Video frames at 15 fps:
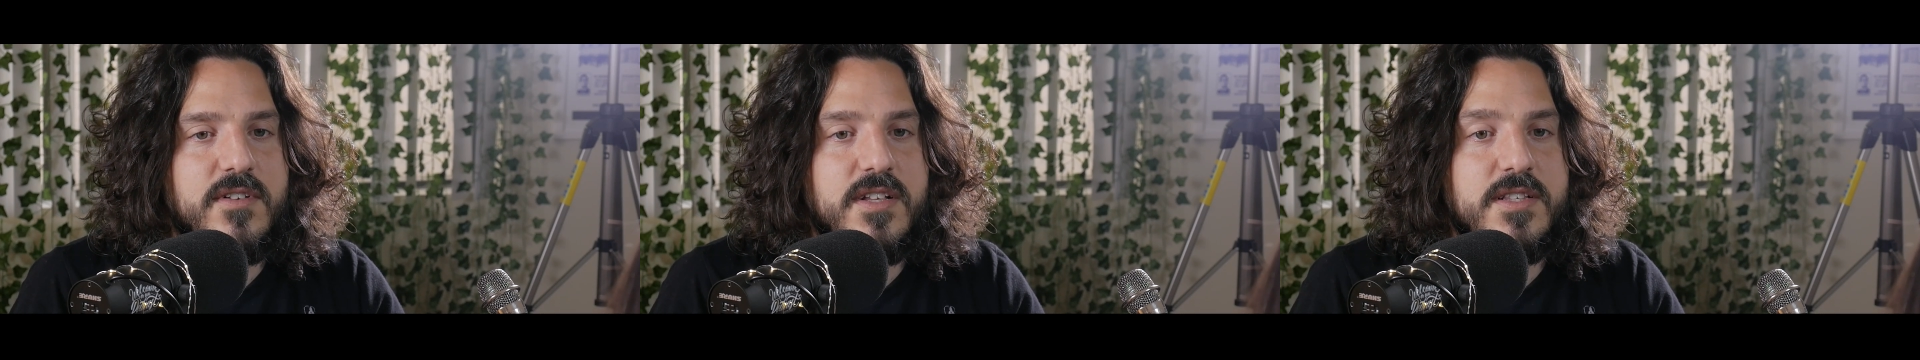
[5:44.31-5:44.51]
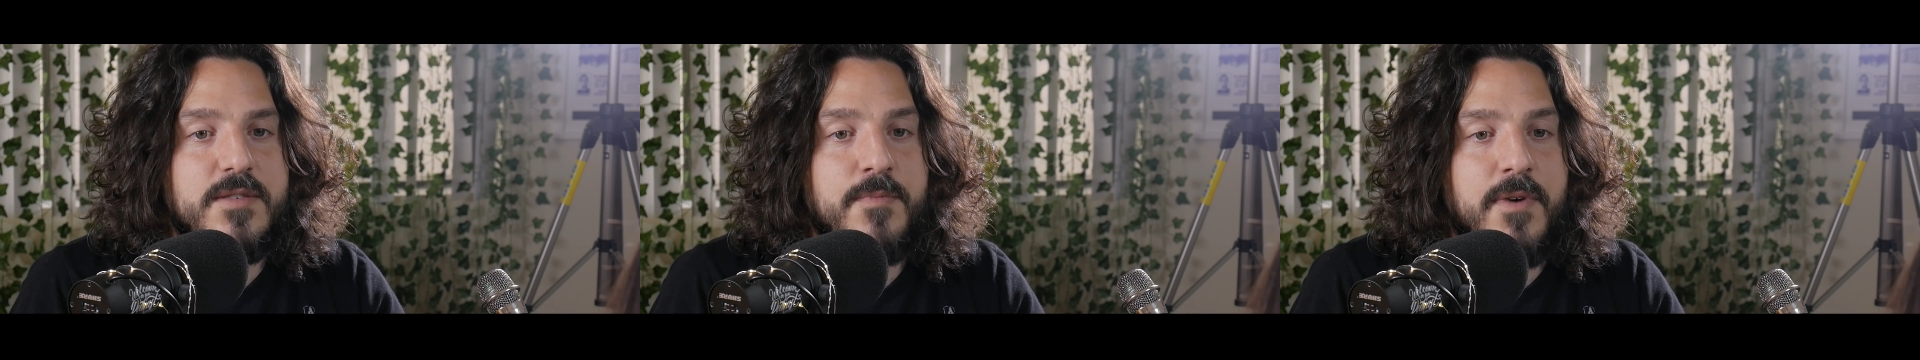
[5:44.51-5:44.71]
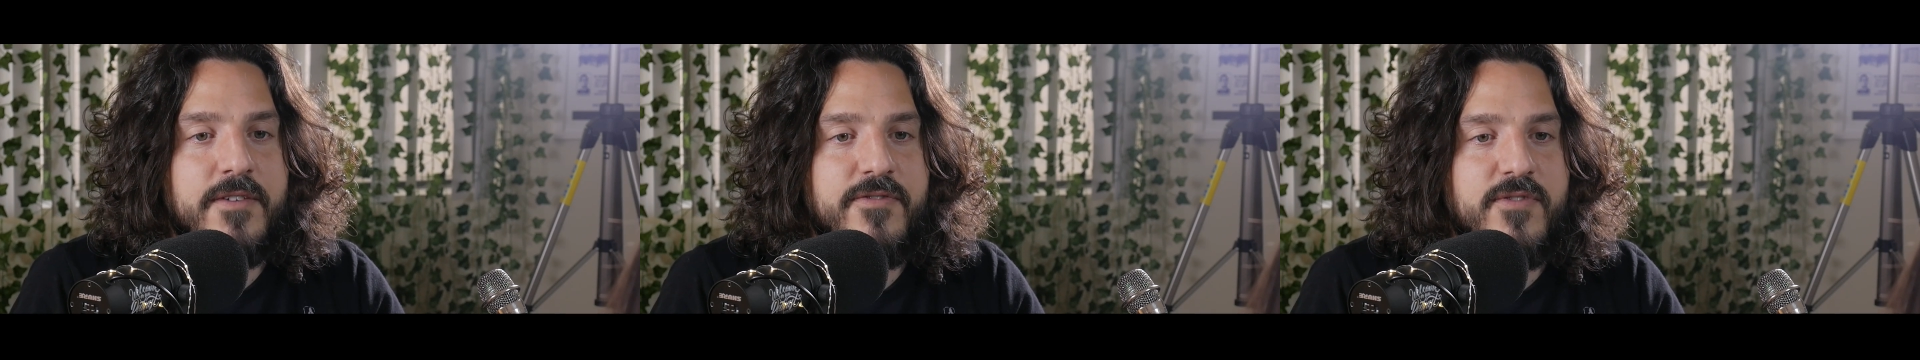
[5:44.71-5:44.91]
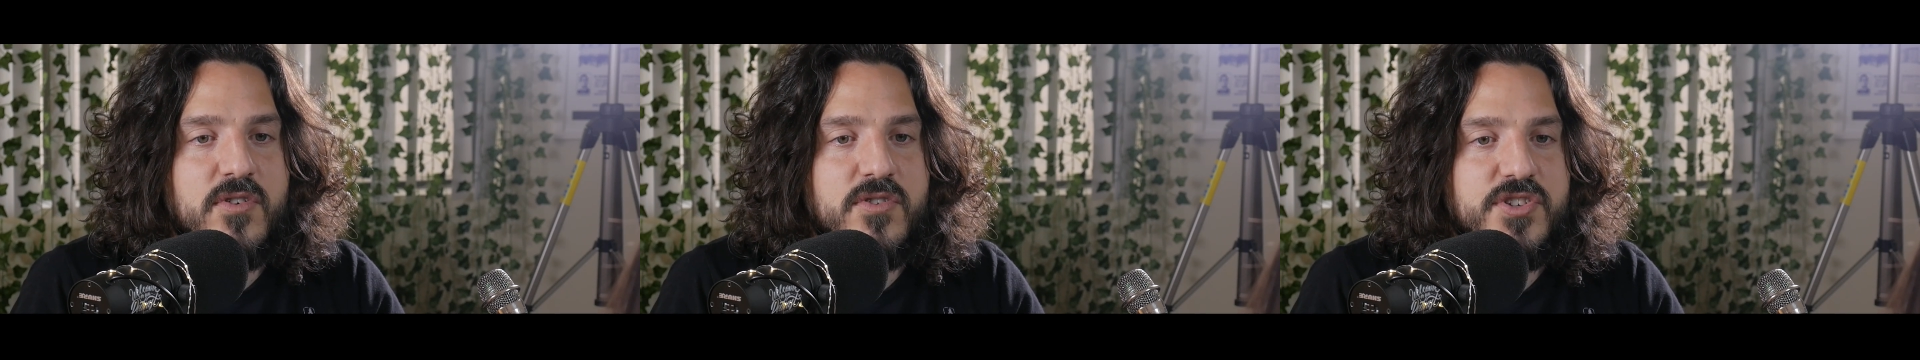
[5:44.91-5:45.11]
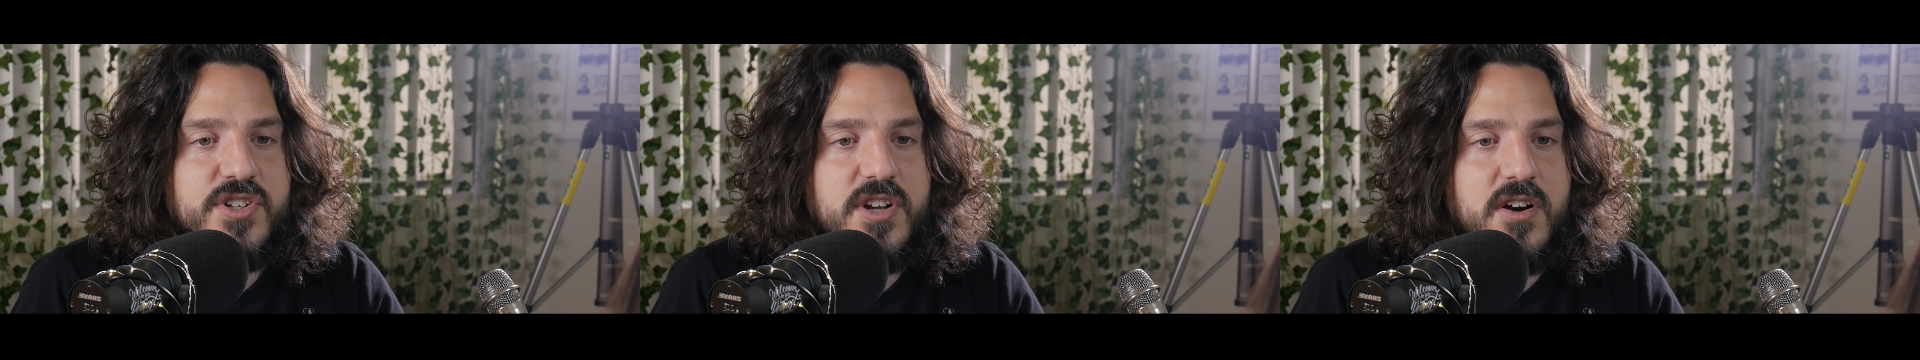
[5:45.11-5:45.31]
it's my
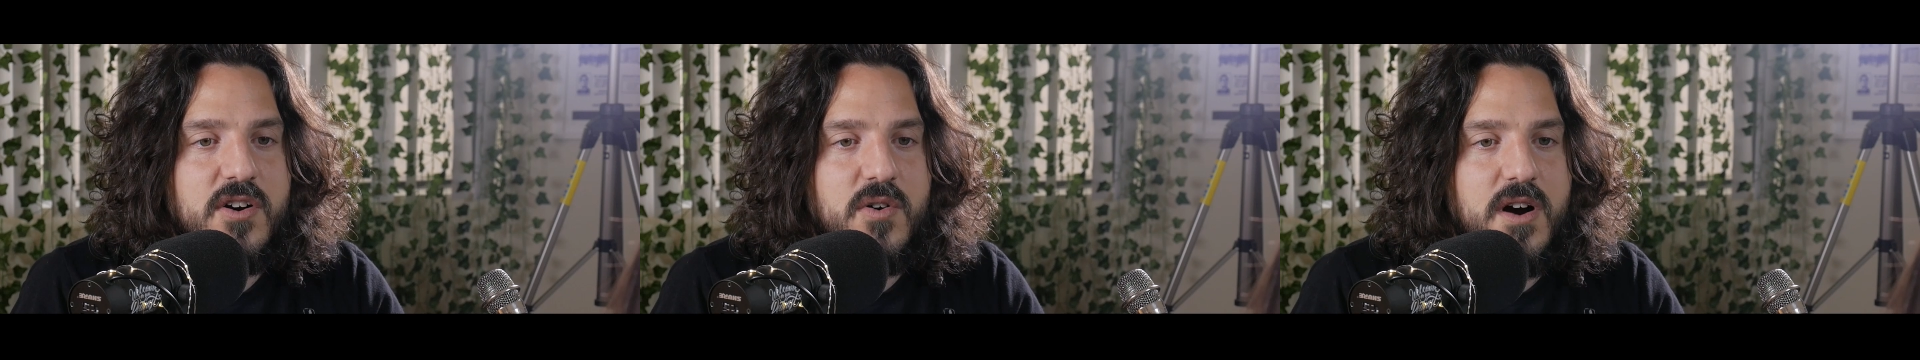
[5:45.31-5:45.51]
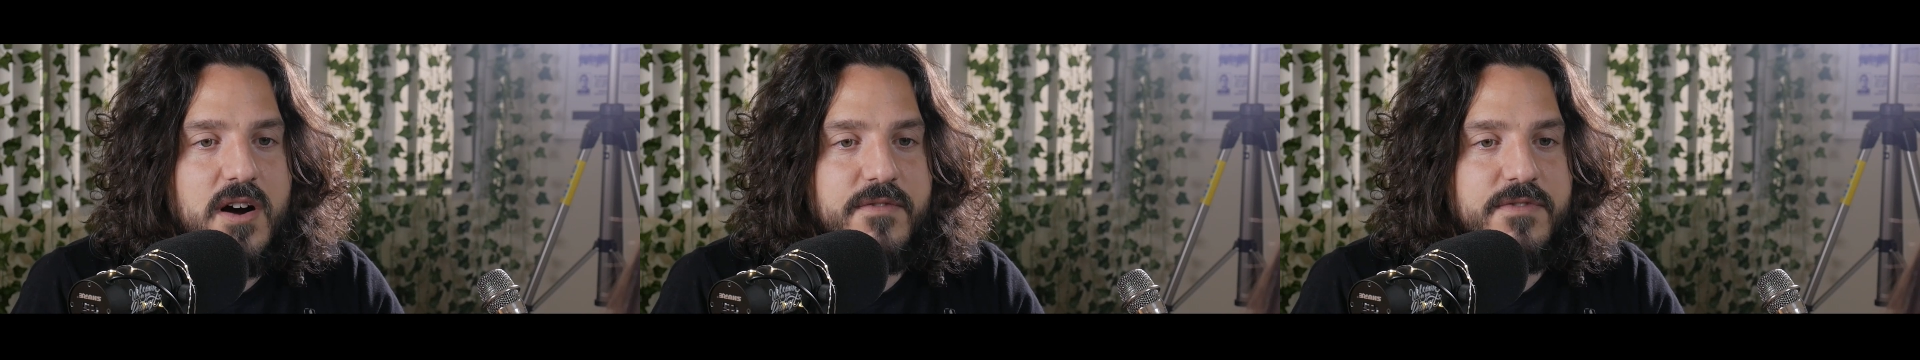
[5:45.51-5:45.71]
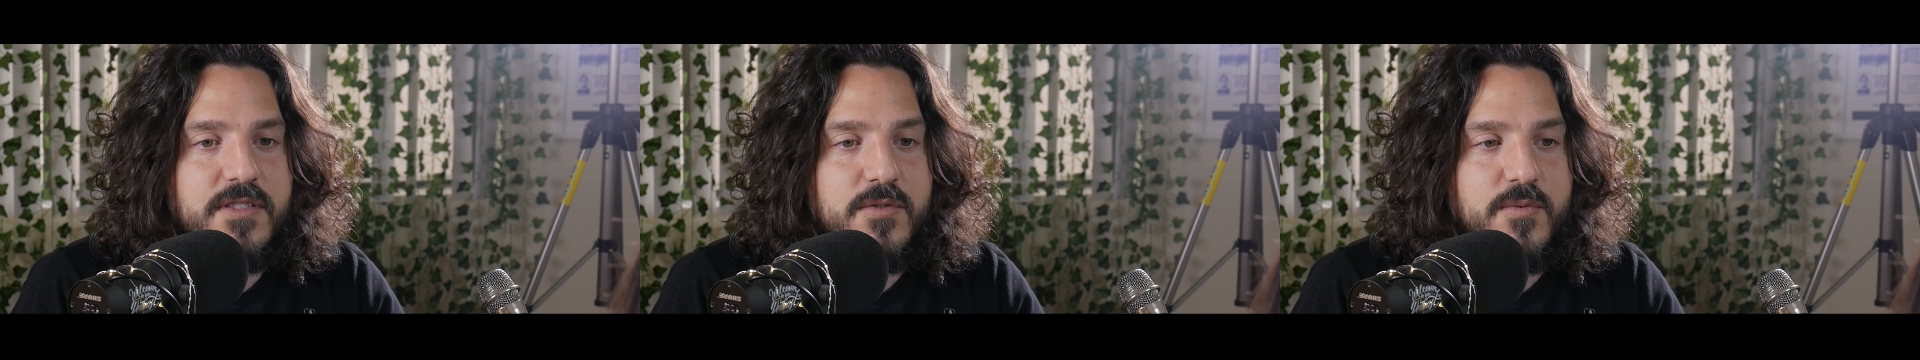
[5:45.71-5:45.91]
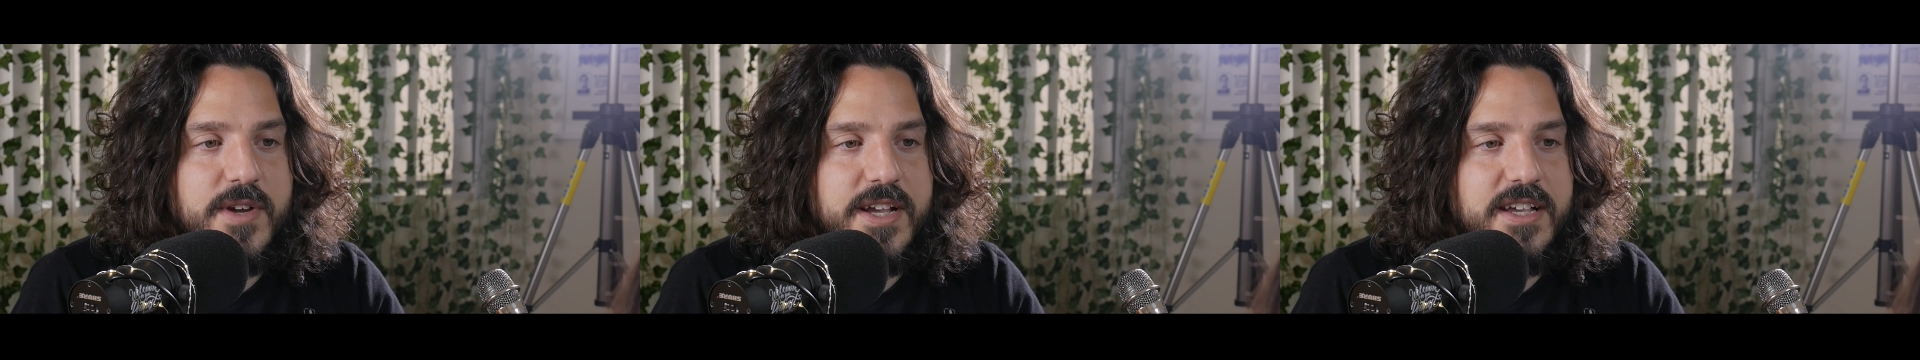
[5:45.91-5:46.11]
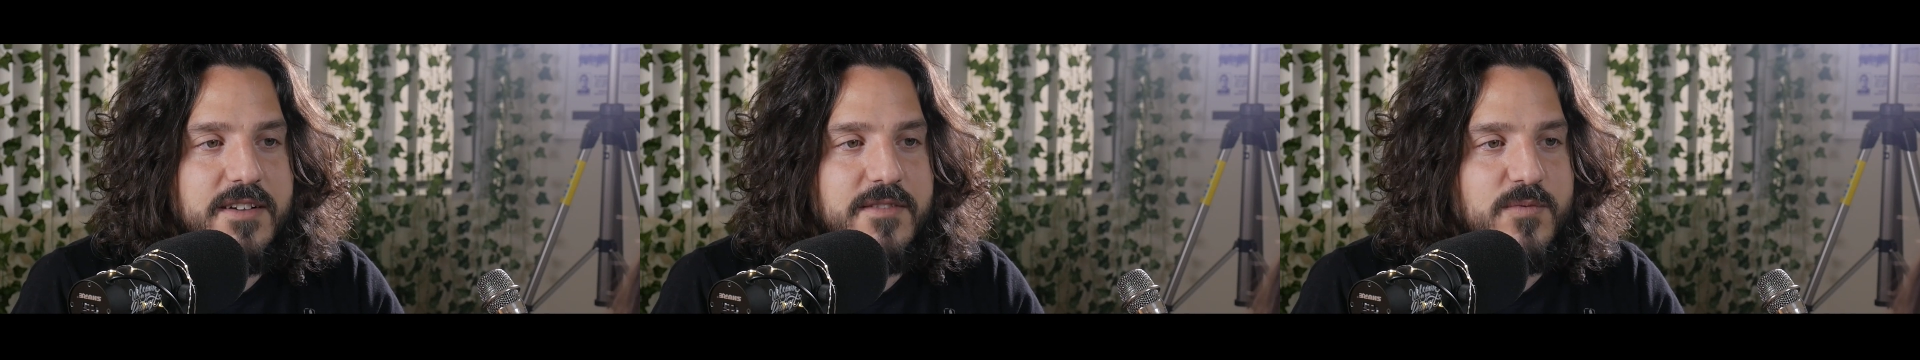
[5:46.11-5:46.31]
first show of
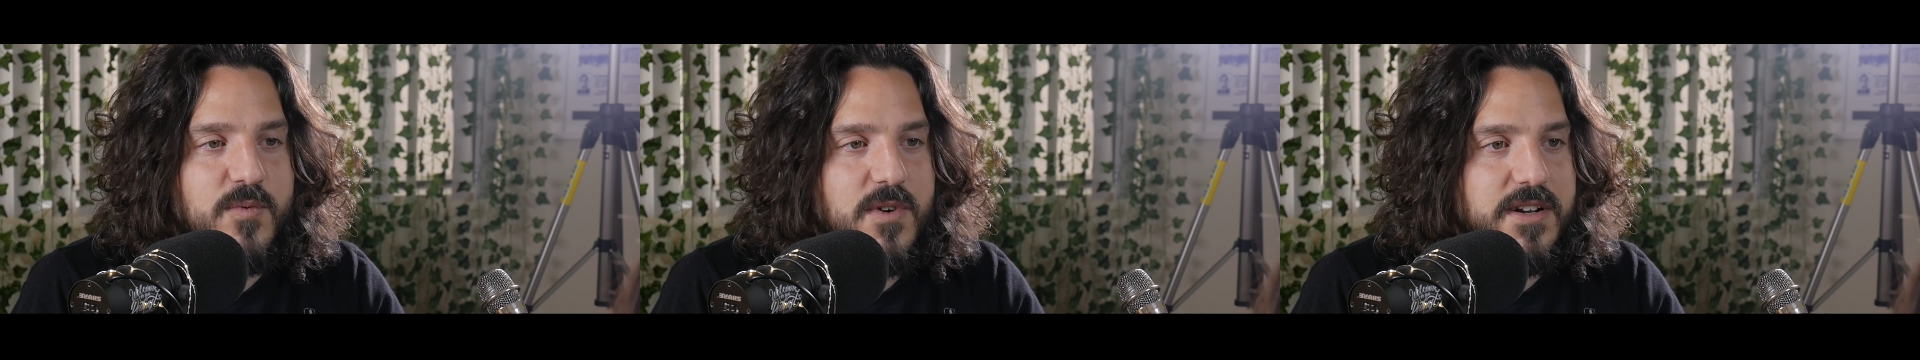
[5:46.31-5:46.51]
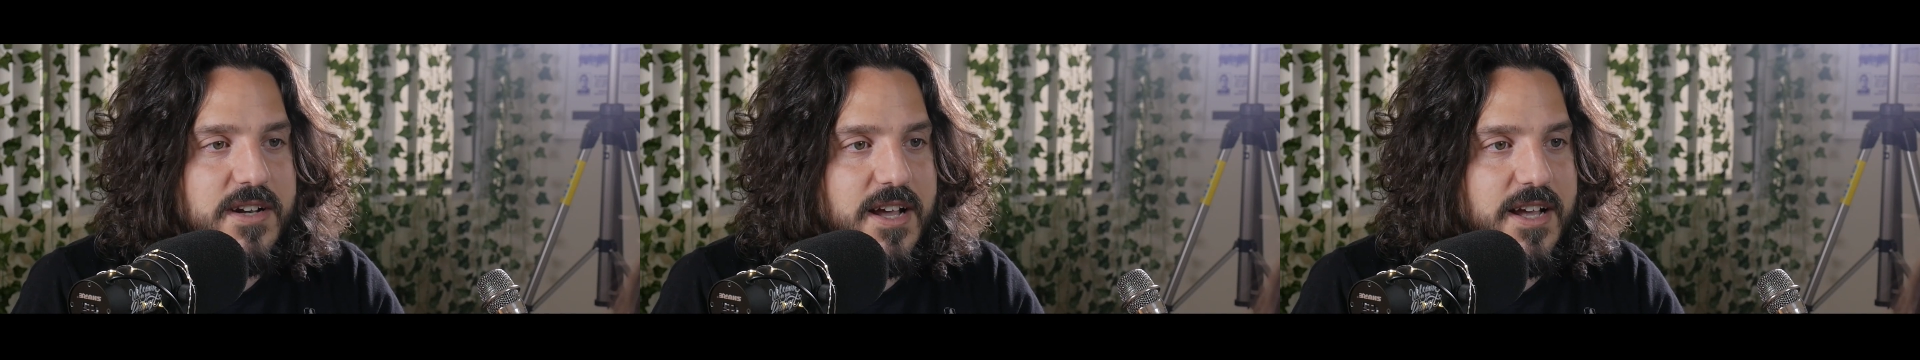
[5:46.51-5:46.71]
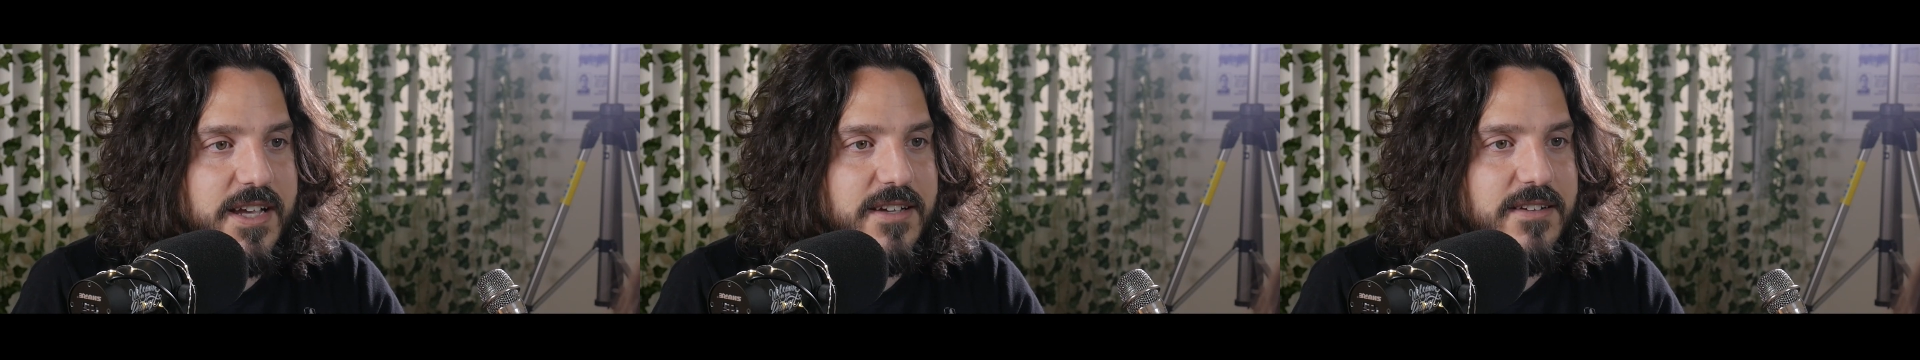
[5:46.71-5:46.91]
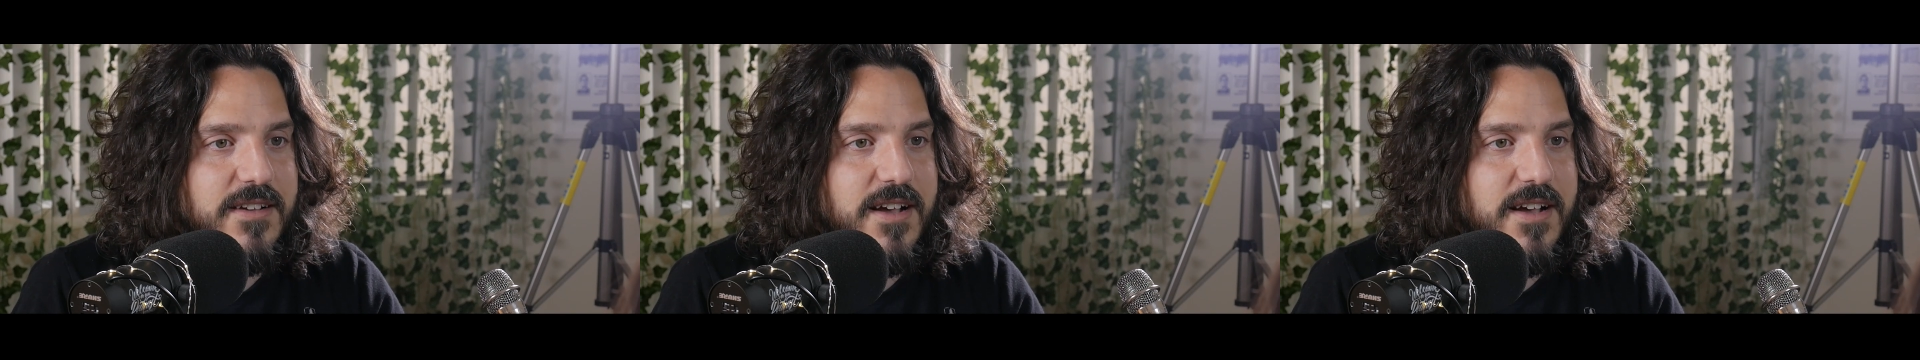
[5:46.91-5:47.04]
three of one night.